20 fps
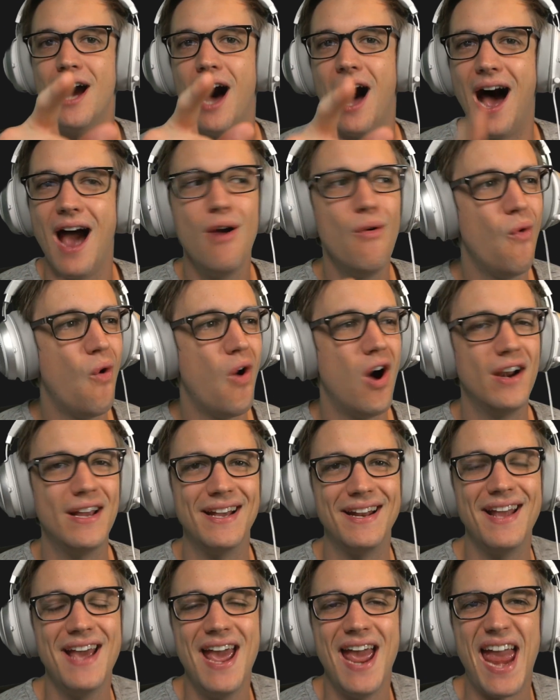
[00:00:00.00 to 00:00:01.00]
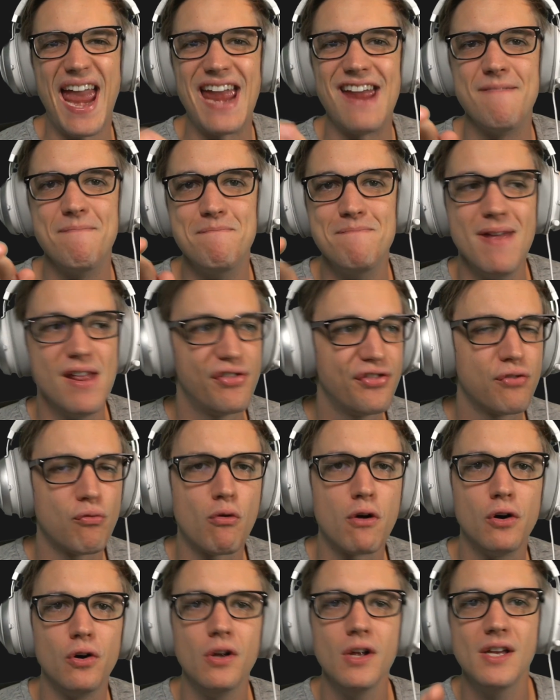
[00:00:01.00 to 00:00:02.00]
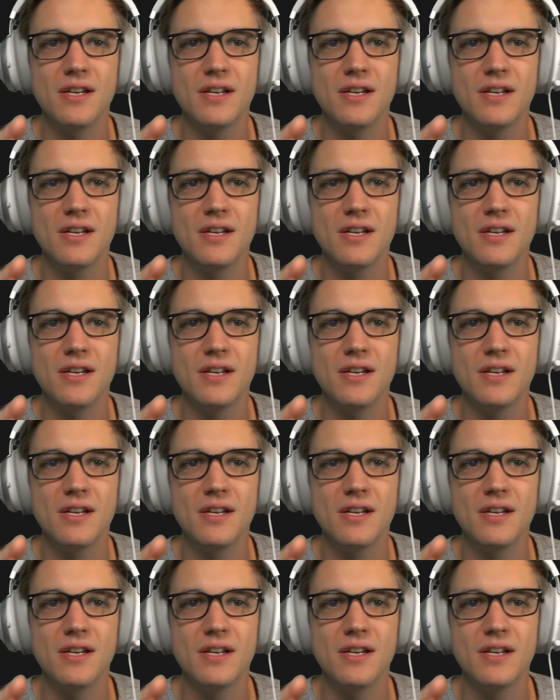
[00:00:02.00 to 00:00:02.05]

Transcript: I wanted a mithril